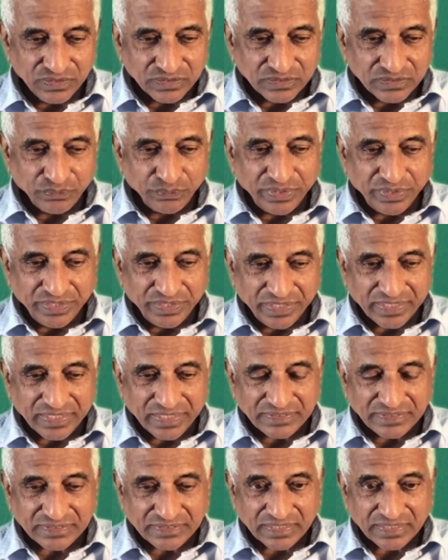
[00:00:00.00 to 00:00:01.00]
the word
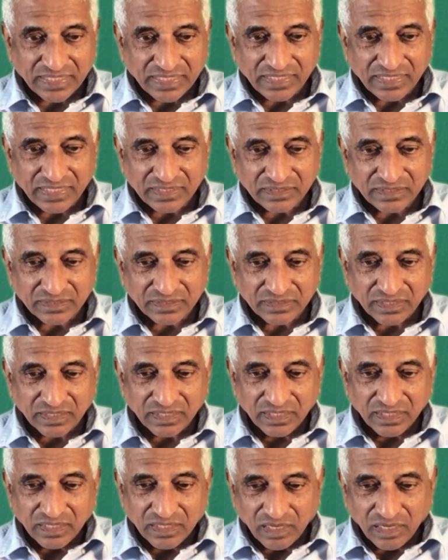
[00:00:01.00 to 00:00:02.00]
against Tyre, the,
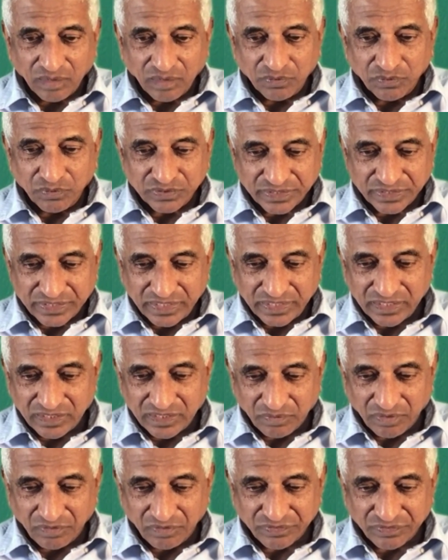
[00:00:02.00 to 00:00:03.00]
about the
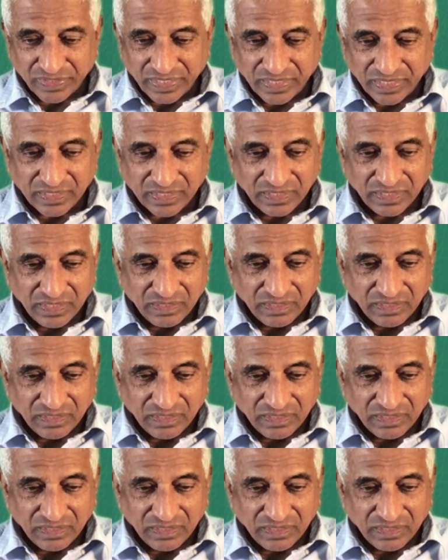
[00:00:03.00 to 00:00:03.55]
kingdom of Tyre.